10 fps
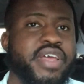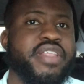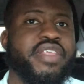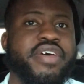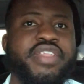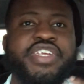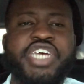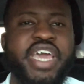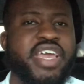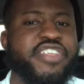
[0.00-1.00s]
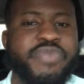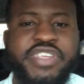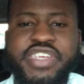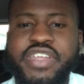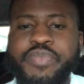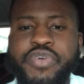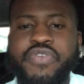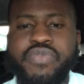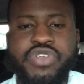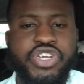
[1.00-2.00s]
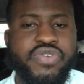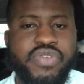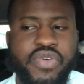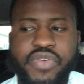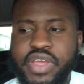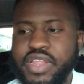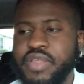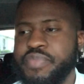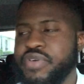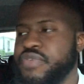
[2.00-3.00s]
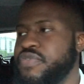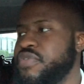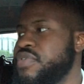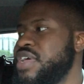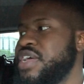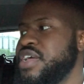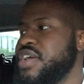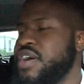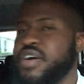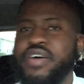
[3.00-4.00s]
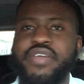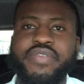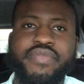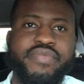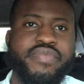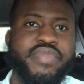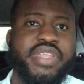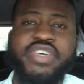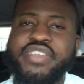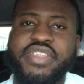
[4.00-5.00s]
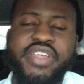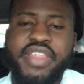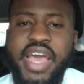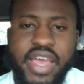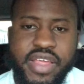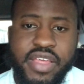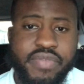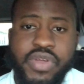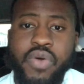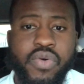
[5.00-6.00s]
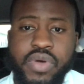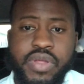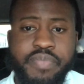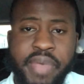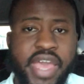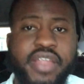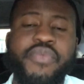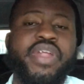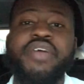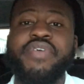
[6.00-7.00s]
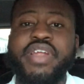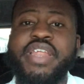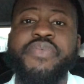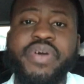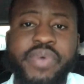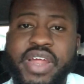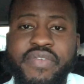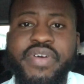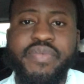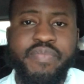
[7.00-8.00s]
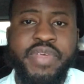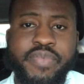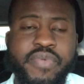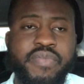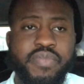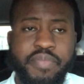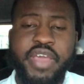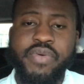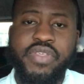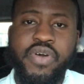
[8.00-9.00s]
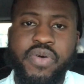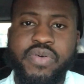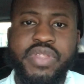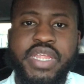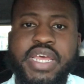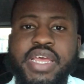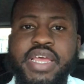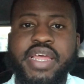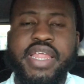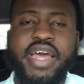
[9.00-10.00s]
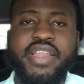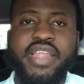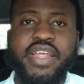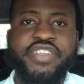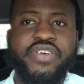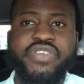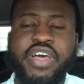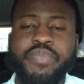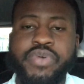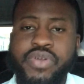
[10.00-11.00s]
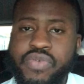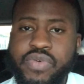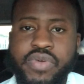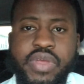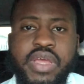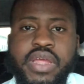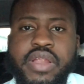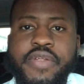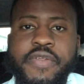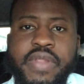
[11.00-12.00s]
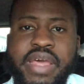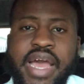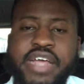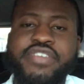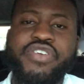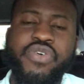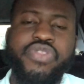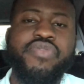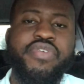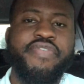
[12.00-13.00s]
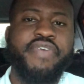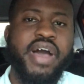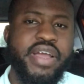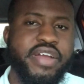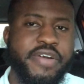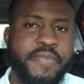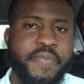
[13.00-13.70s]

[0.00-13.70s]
the chains we see and the beautiful jewelry and the beautiful this and the that gold paint, whatever people make with gold that turns out beautiful. It has to go through the fire.